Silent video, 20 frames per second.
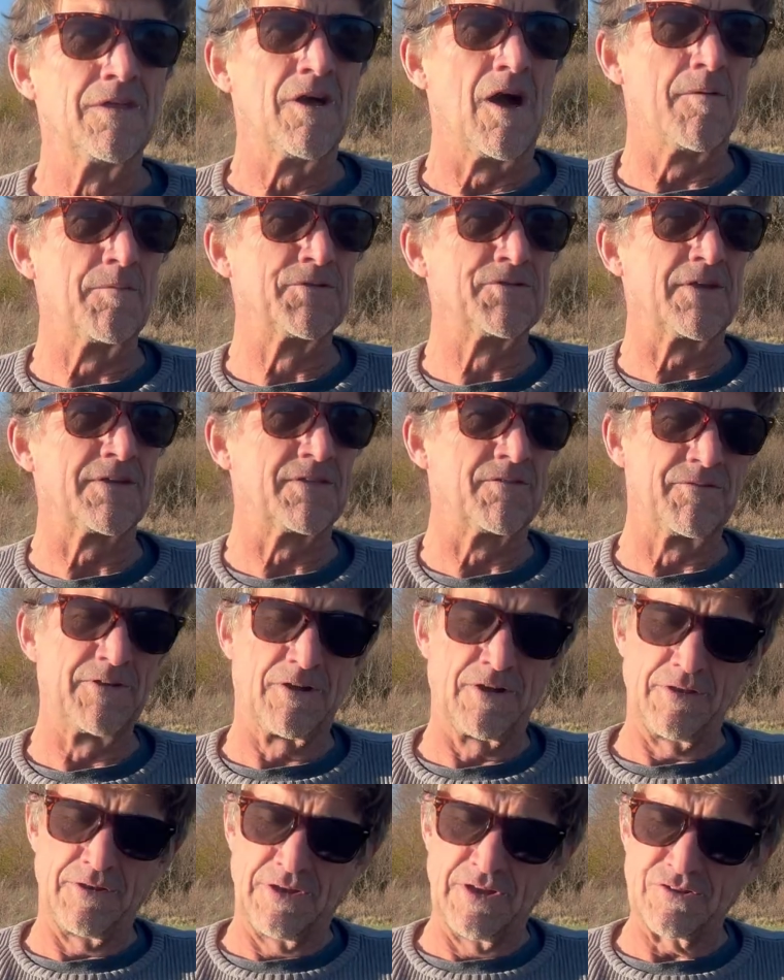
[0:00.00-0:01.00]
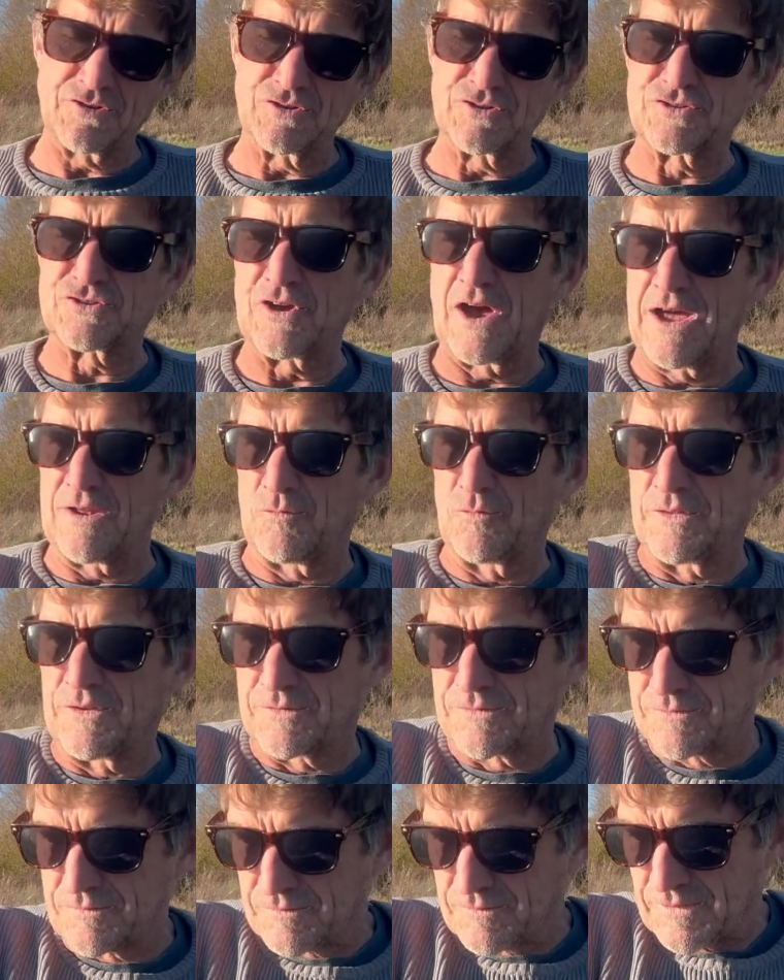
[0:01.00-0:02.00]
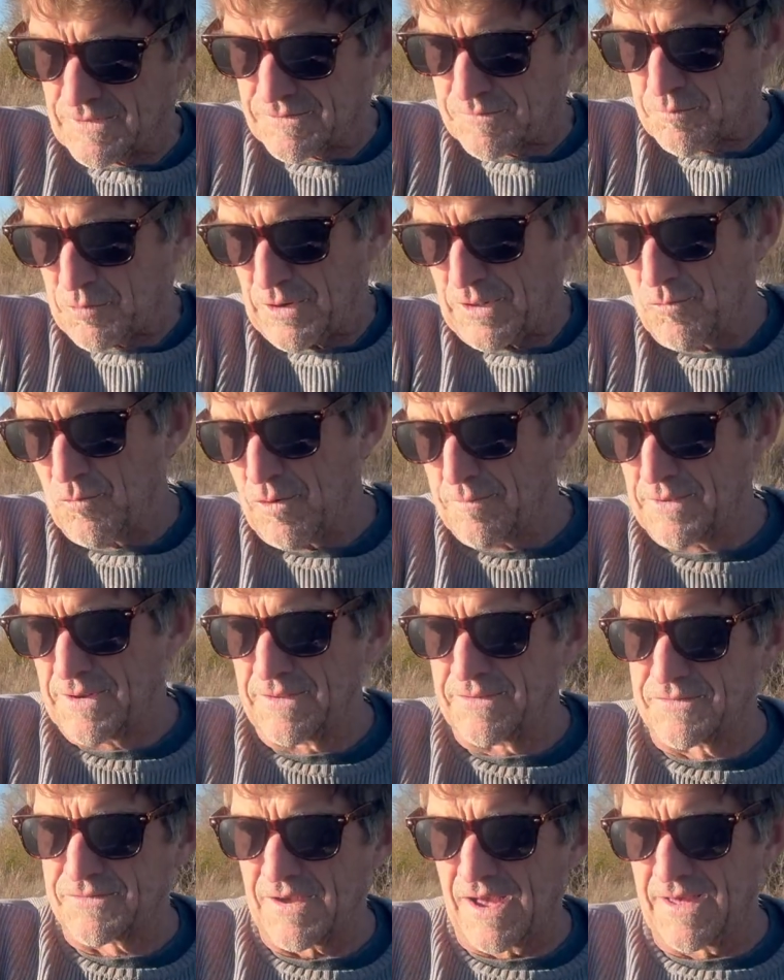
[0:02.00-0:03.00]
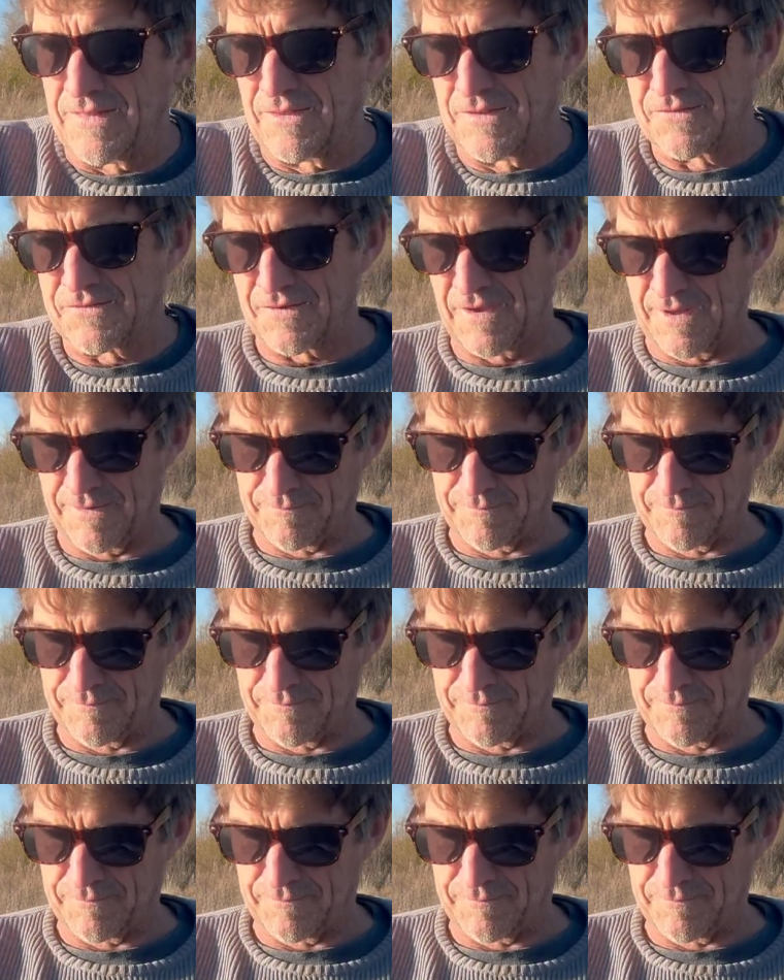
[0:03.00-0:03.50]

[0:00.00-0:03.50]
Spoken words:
almost like the very initial shot with this pretty woman inside this